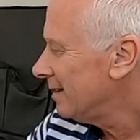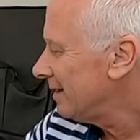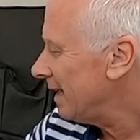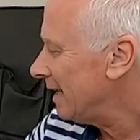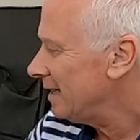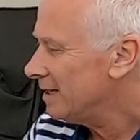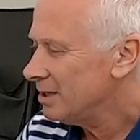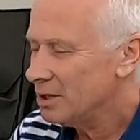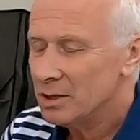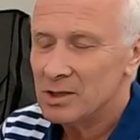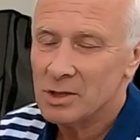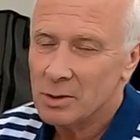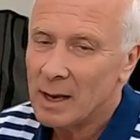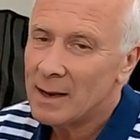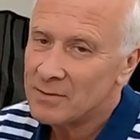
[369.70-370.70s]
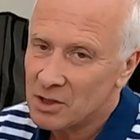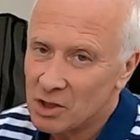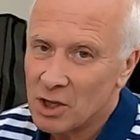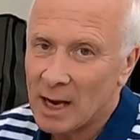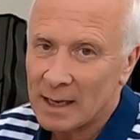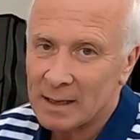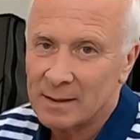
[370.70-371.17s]
then you do have
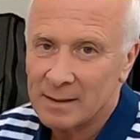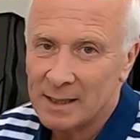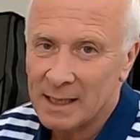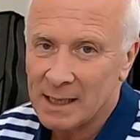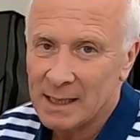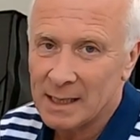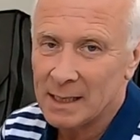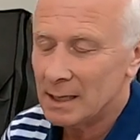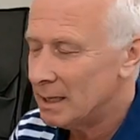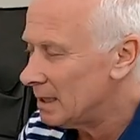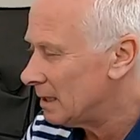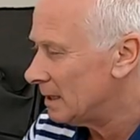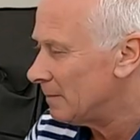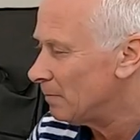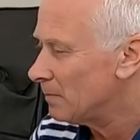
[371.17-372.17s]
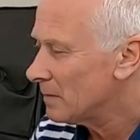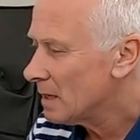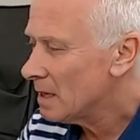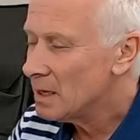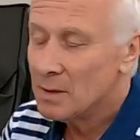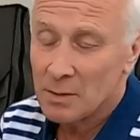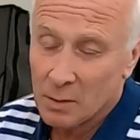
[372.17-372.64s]
to jack the, um,
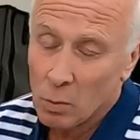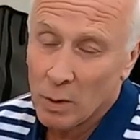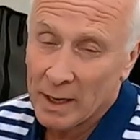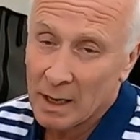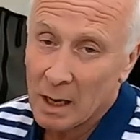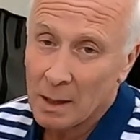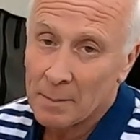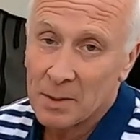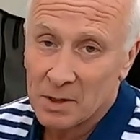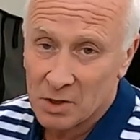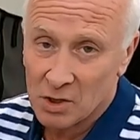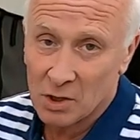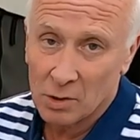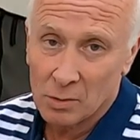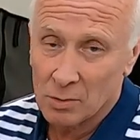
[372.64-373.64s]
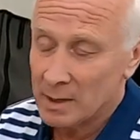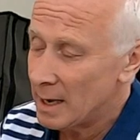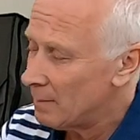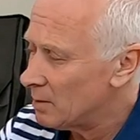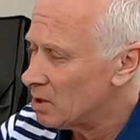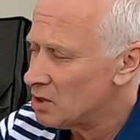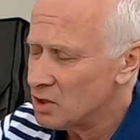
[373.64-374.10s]
the wheel up to
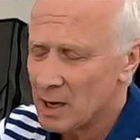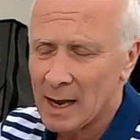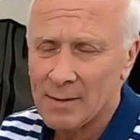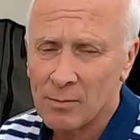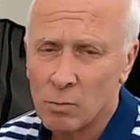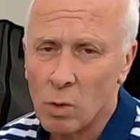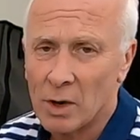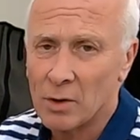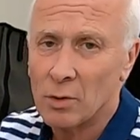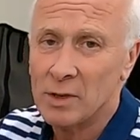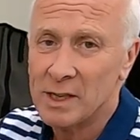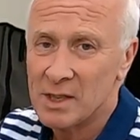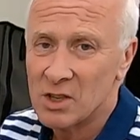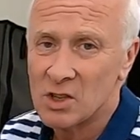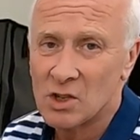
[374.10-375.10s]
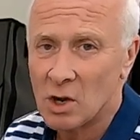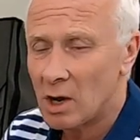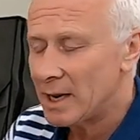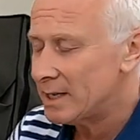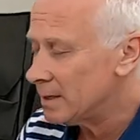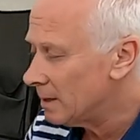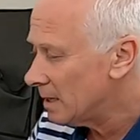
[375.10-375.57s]
get, because you have one on either
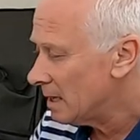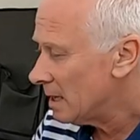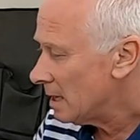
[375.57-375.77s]
side.